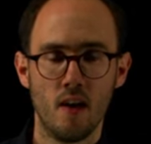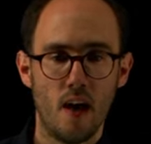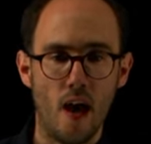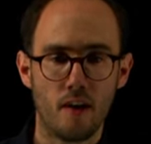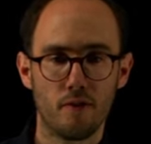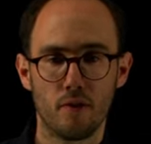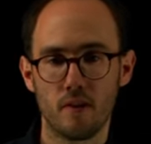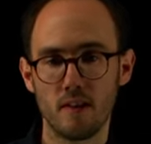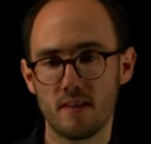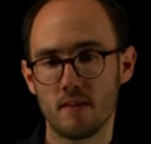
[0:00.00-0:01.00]
And for
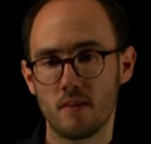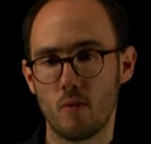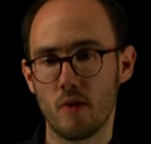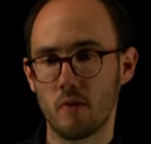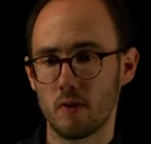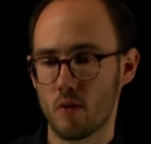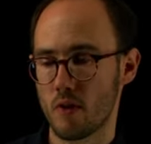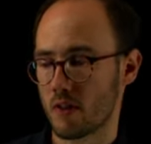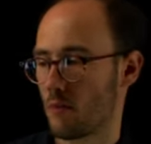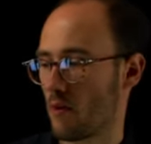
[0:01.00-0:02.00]
this, we will
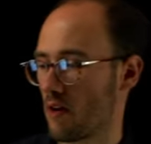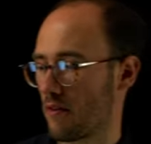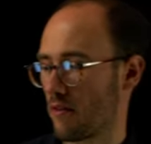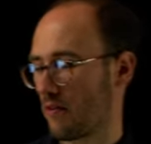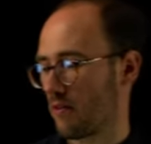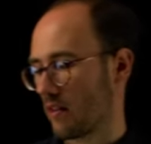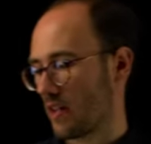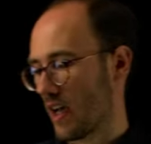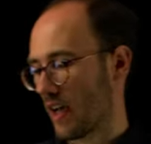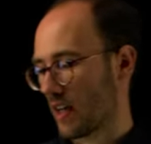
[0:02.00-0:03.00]
work with
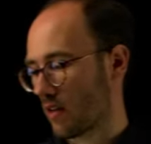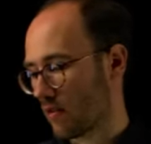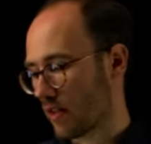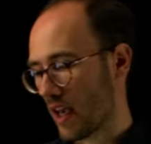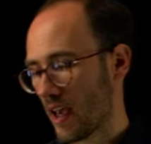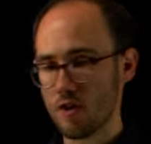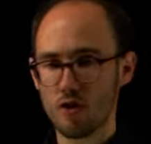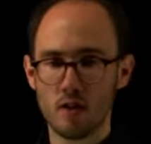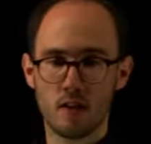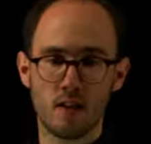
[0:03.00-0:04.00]
the
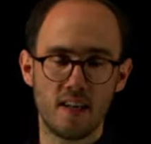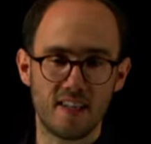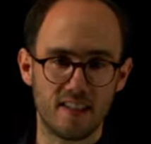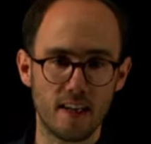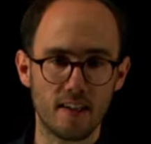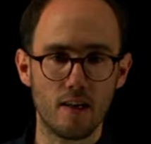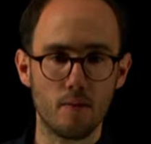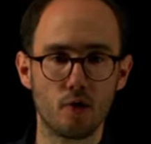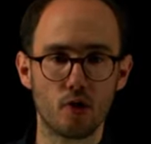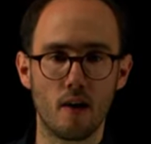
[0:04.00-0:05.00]
identification setup,
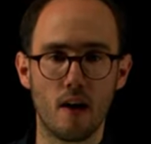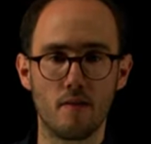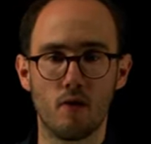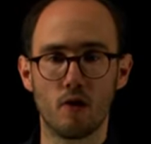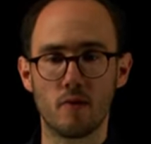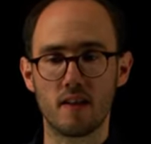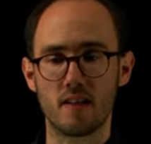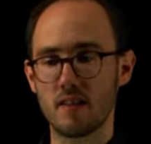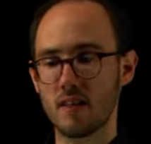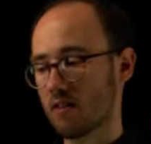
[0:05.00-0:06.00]
which we have already
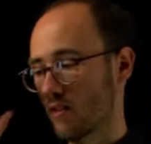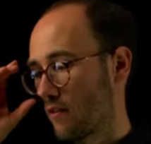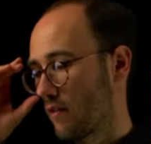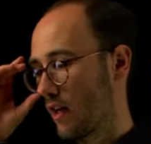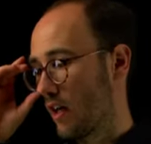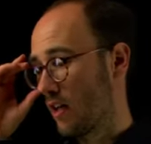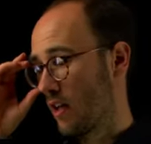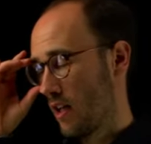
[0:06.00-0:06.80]
seen so far.